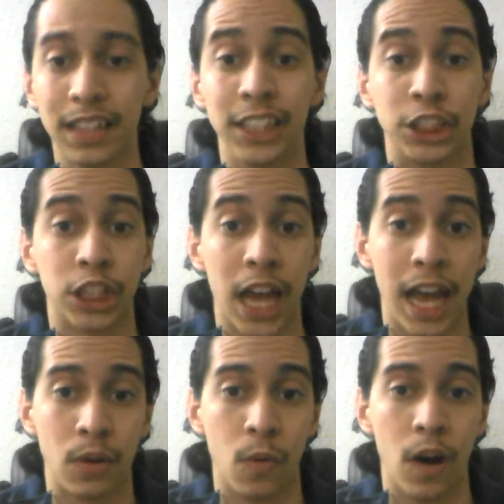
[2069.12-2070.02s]
the
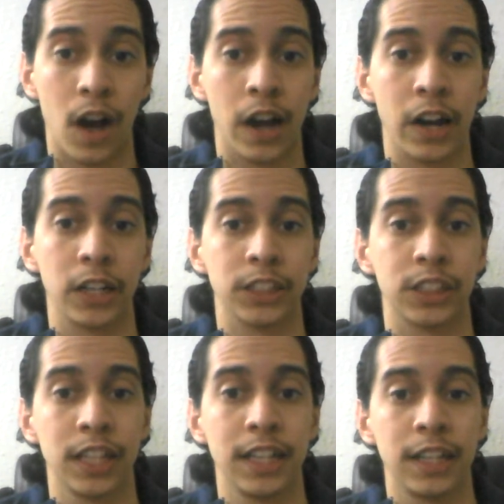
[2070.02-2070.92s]

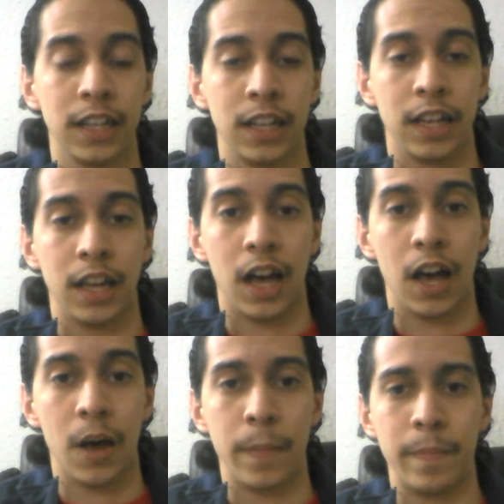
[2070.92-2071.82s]
Jaguars,
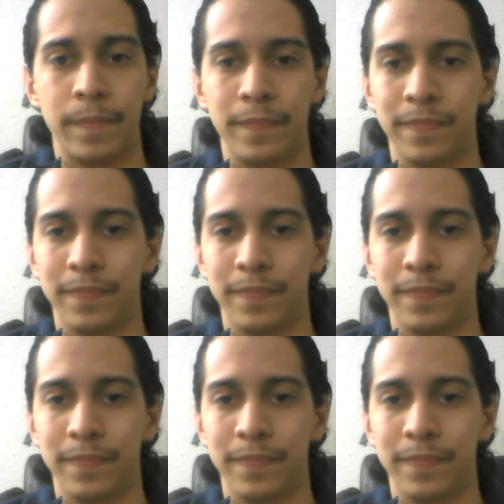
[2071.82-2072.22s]
I